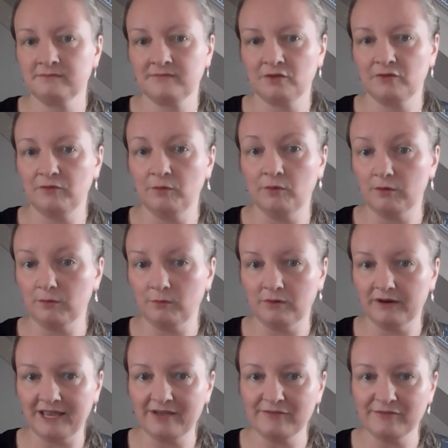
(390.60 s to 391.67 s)
for
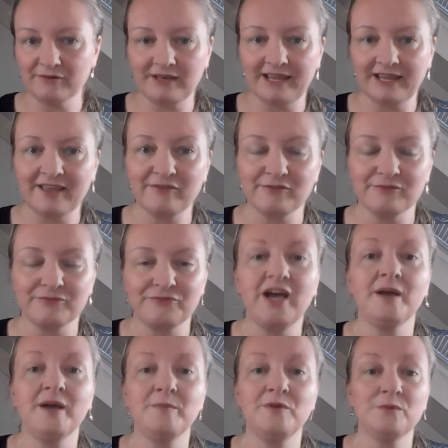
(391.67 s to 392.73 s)
whatever length of
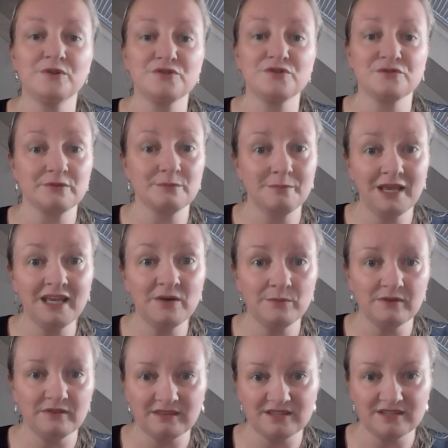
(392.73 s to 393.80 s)
time you want to remain
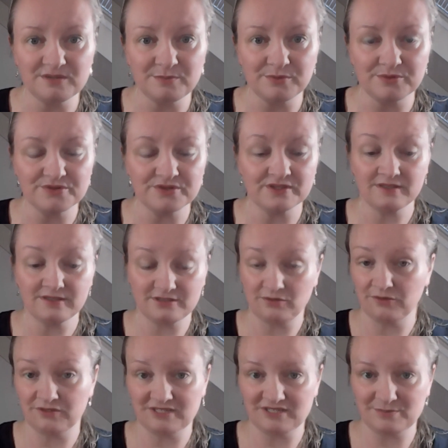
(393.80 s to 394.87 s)
with these persons
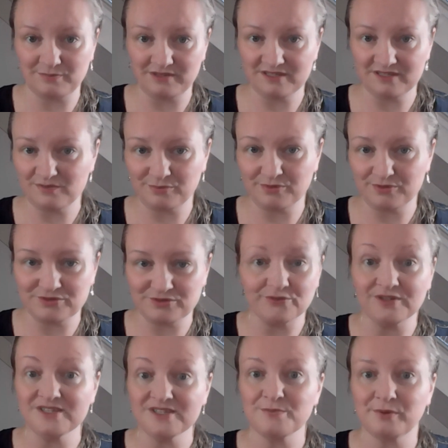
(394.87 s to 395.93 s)
or this person or
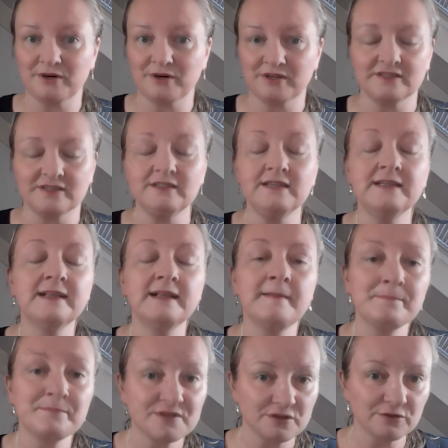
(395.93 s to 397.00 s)
this partner.
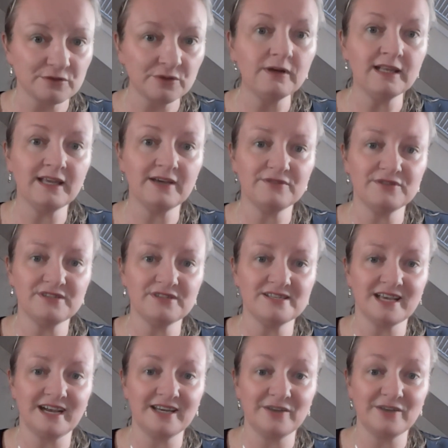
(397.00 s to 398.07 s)
So you will have to
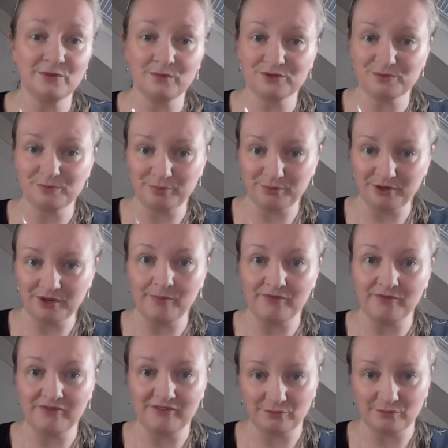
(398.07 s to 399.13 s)
decide if you want to put up
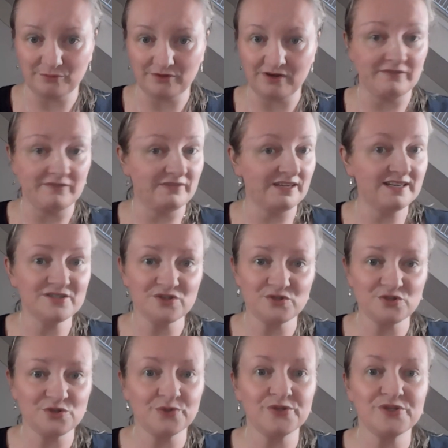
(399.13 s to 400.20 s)
with it or not. That is a
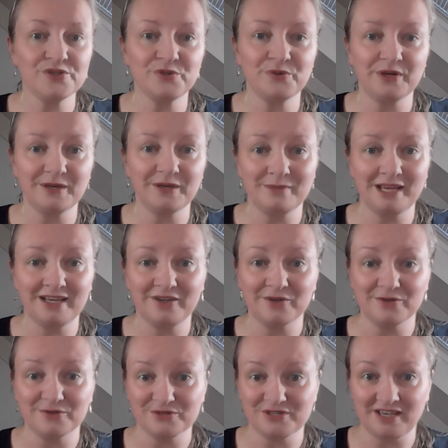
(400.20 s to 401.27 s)
choice you can make
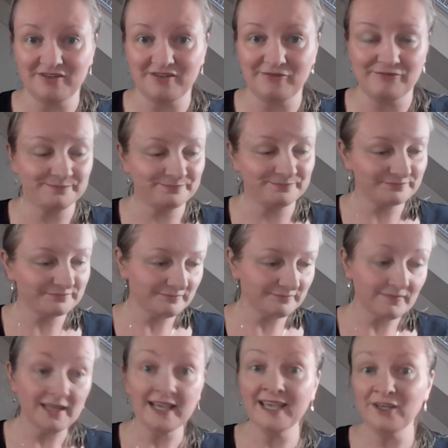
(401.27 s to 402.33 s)
yourself,
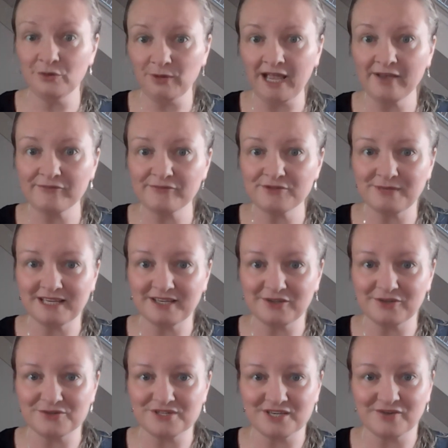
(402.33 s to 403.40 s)
and you have to make
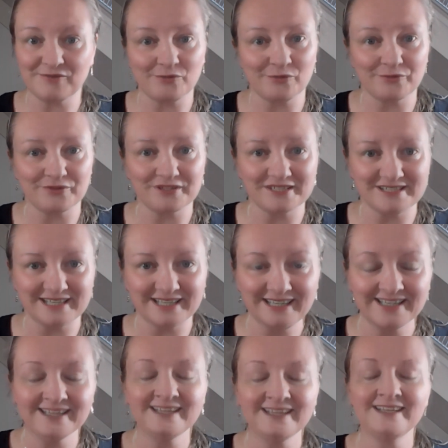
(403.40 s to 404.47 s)
yourself, obviously.